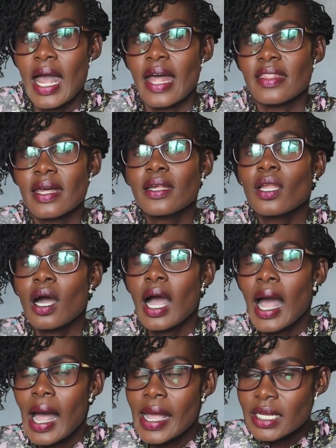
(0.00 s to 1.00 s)
And then
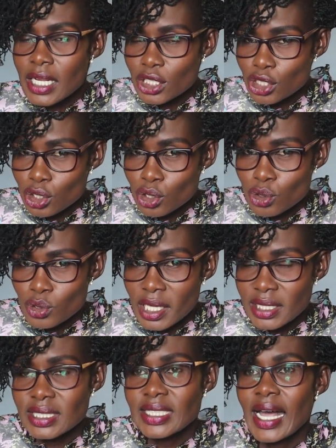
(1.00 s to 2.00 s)
in addition to
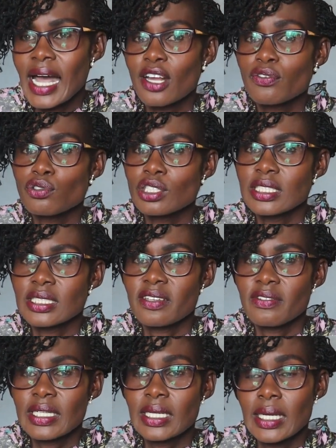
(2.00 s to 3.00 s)
that, there are
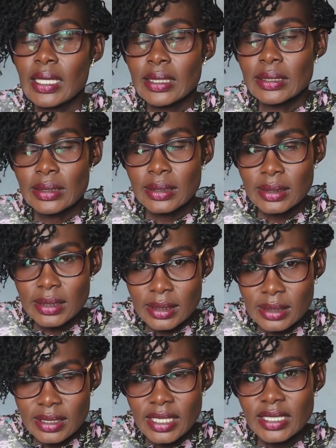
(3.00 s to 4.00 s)
47
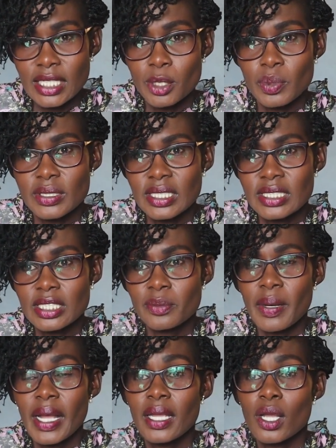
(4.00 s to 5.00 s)
seats that are represented
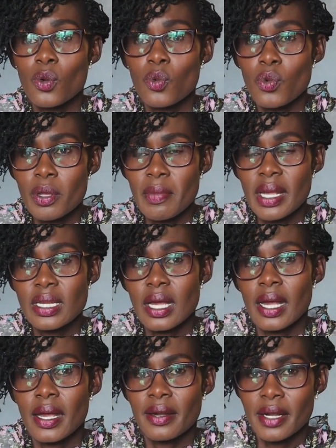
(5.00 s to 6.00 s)
by women
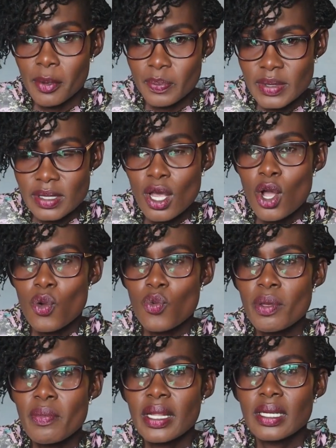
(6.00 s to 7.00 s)
reps.
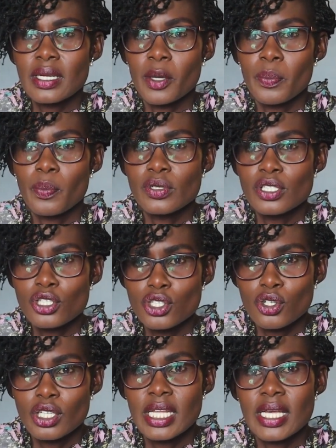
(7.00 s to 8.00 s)
Women rep
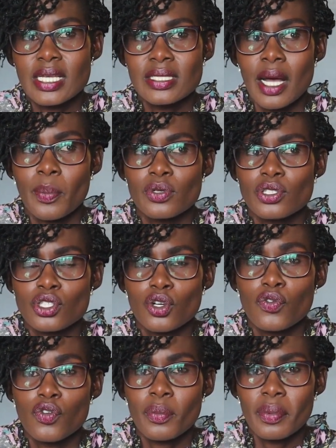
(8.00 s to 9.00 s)
position is a position